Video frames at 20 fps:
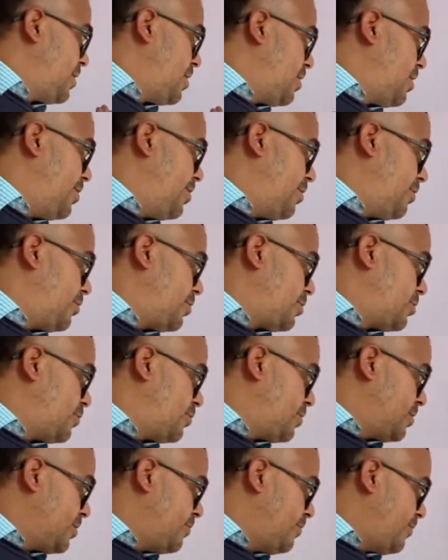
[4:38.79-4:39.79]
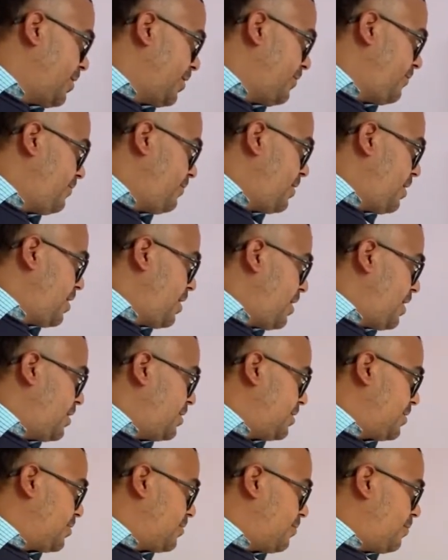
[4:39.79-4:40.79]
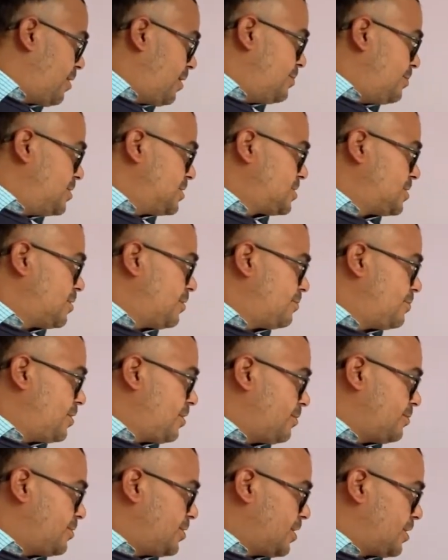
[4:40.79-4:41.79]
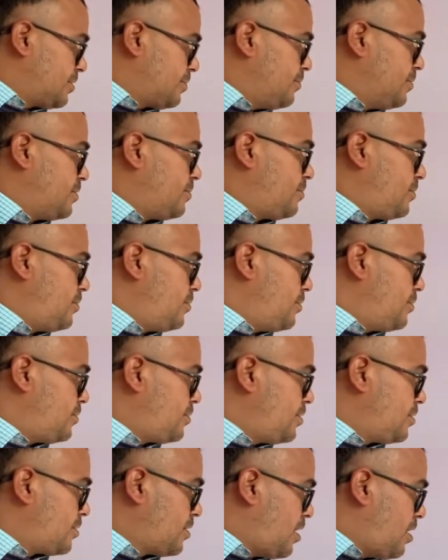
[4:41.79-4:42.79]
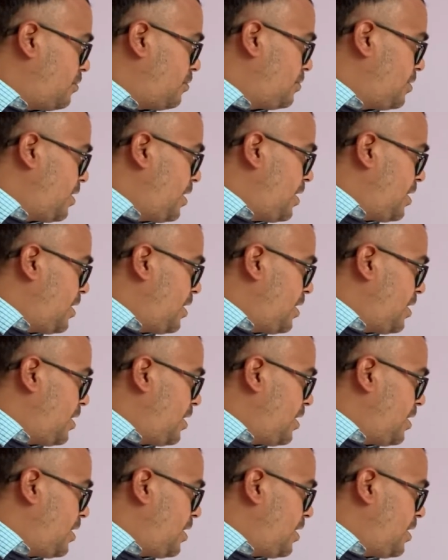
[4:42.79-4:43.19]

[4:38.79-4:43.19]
a longitudinal wave and it is the vibration of the object which produces the sound